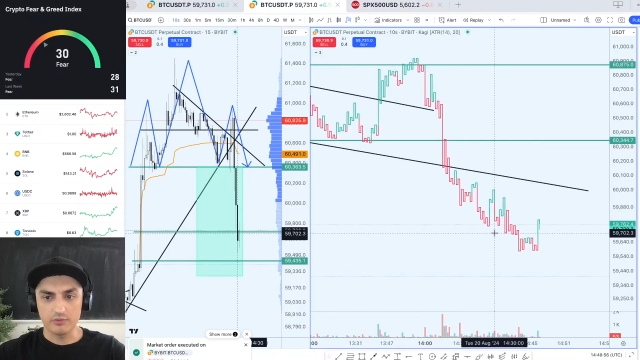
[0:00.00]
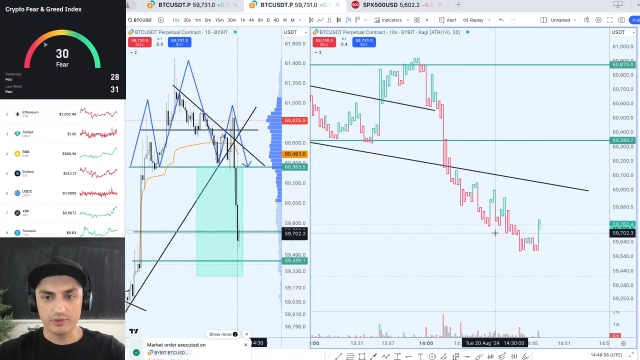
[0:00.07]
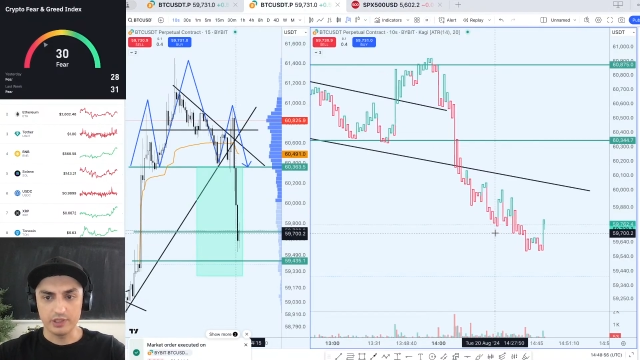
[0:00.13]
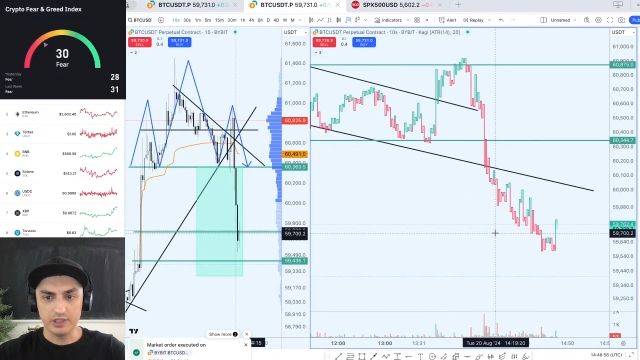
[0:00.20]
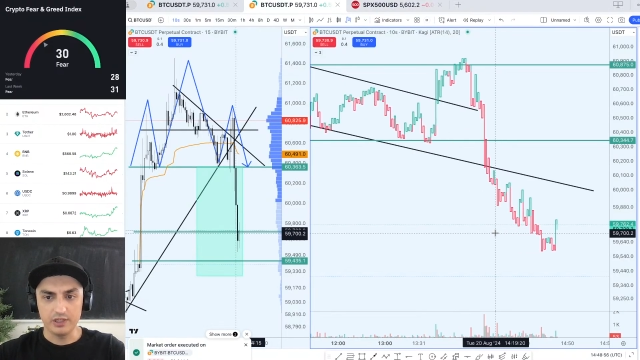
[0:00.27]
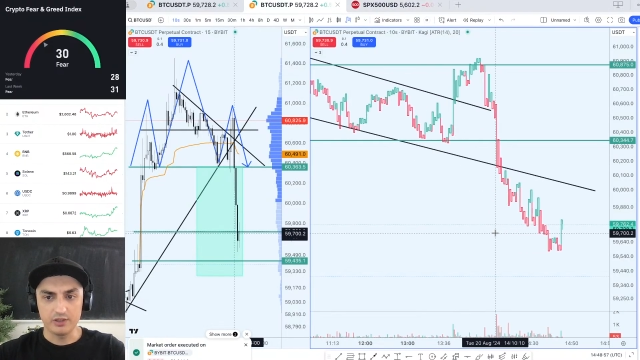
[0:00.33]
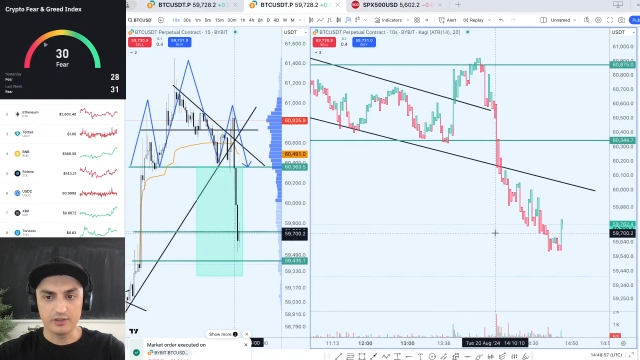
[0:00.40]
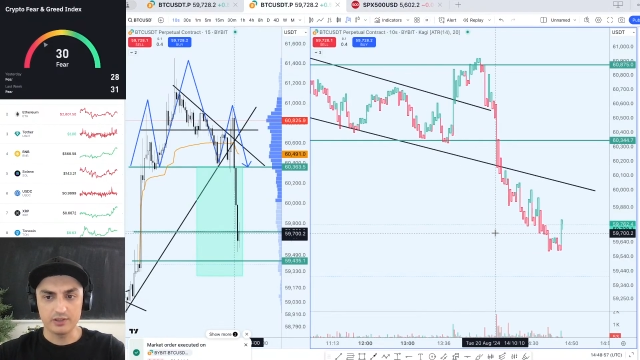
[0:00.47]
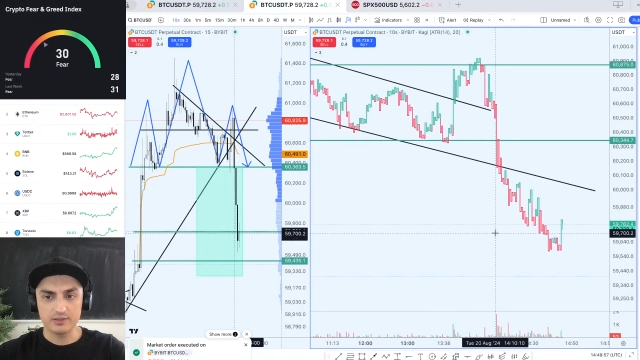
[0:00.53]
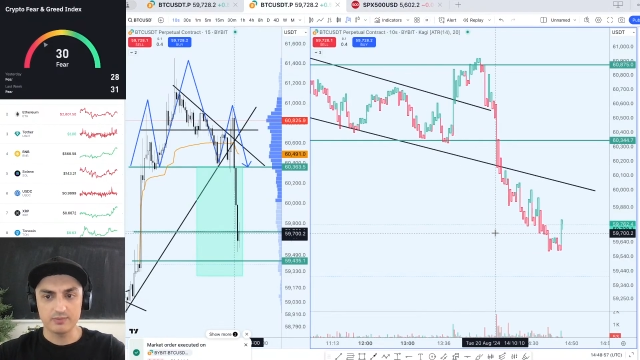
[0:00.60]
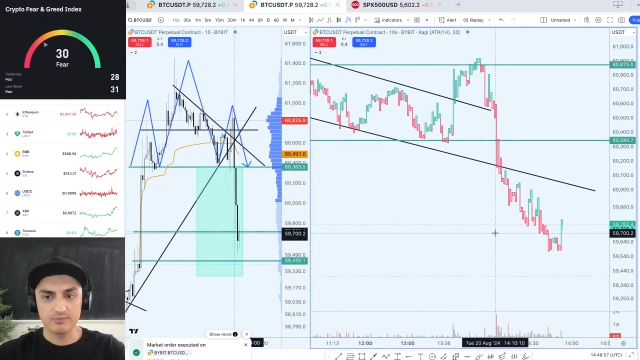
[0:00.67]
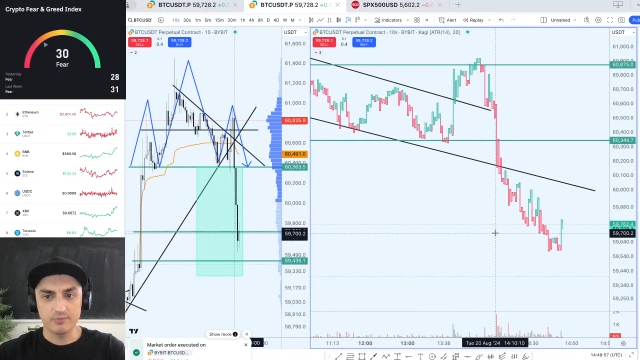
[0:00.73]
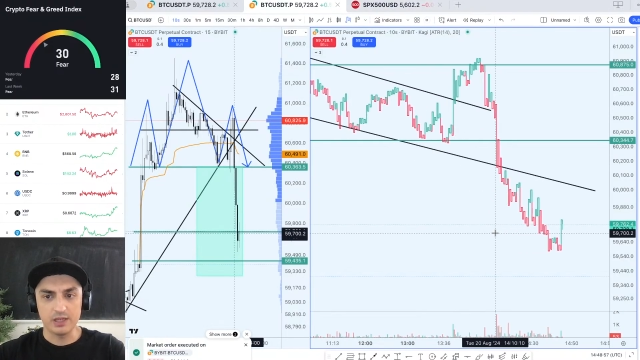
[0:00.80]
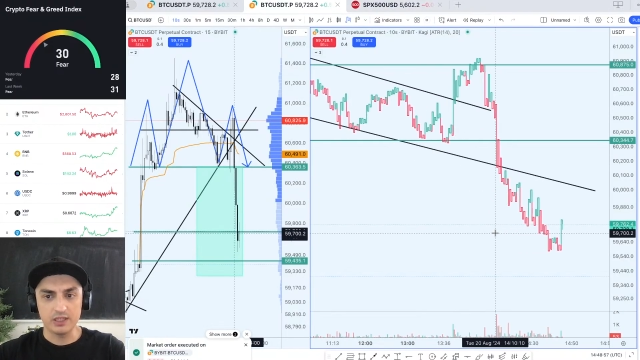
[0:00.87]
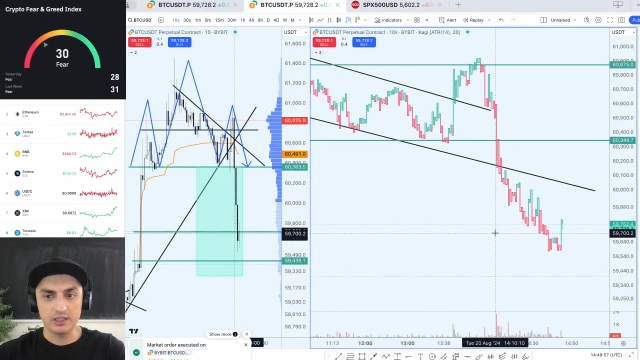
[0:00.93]
over here
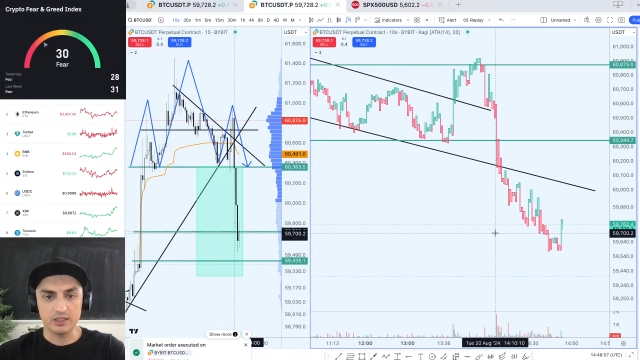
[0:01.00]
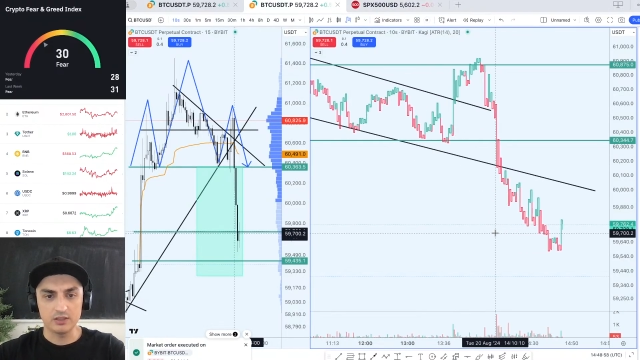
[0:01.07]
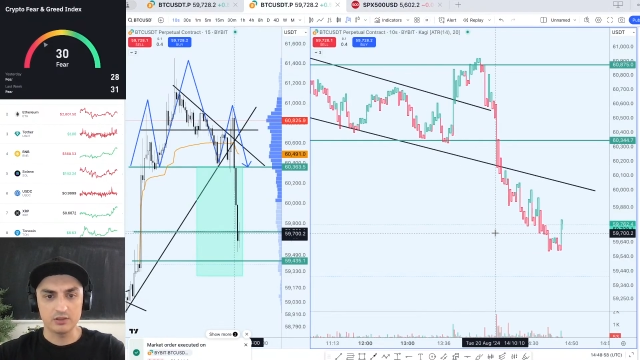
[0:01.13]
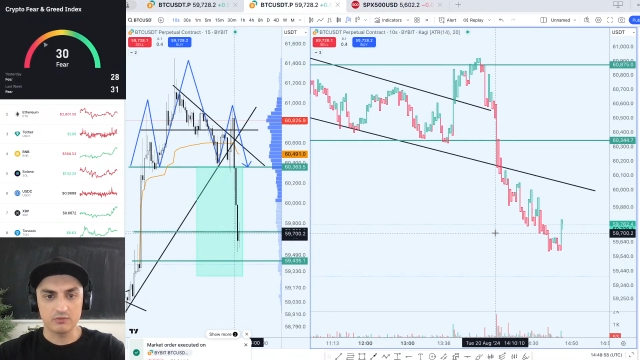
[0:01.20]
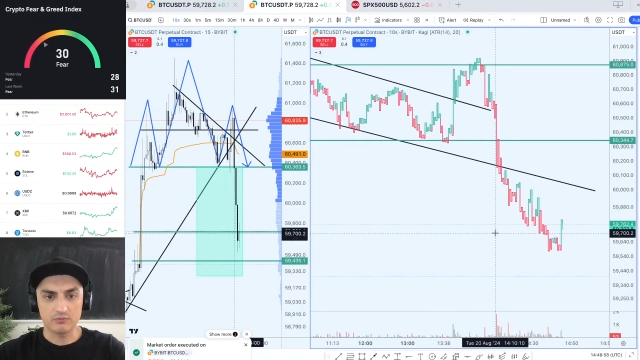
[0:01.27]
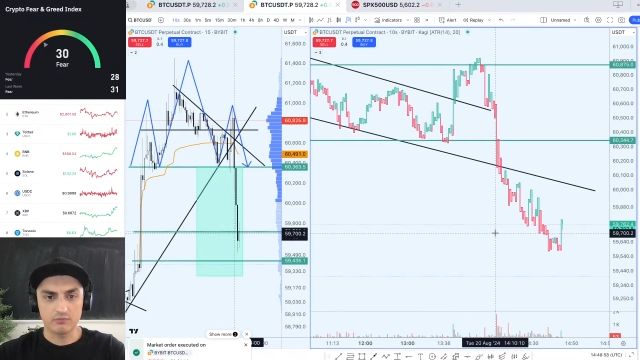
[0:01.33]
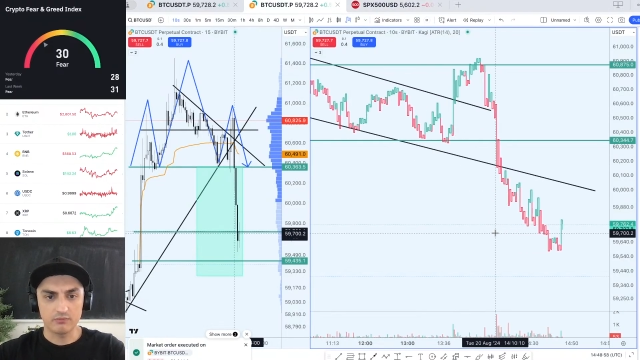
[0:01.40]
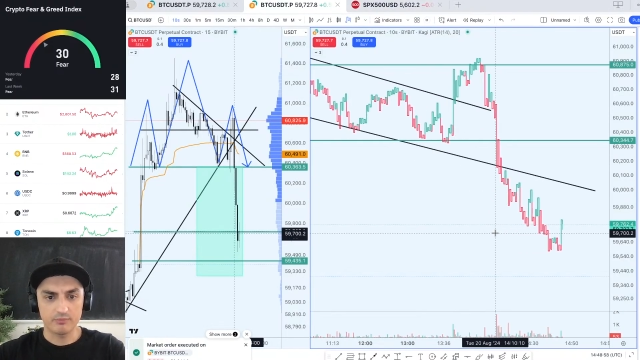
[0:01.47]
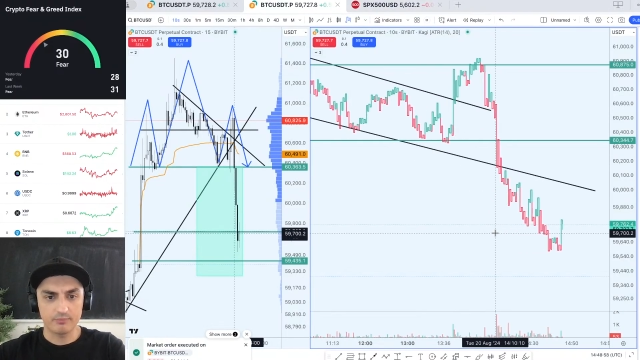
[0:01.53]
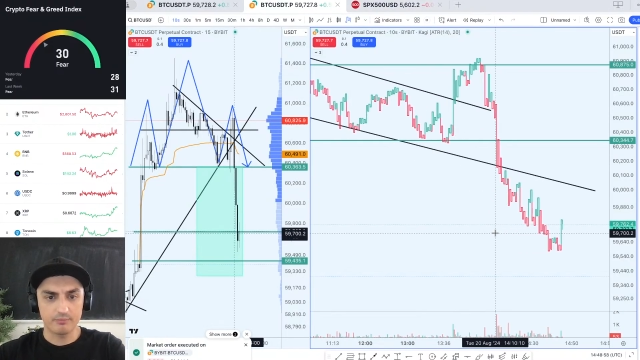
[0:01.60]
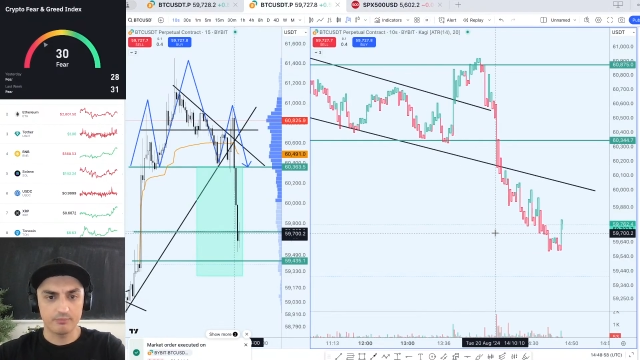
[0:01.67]
is making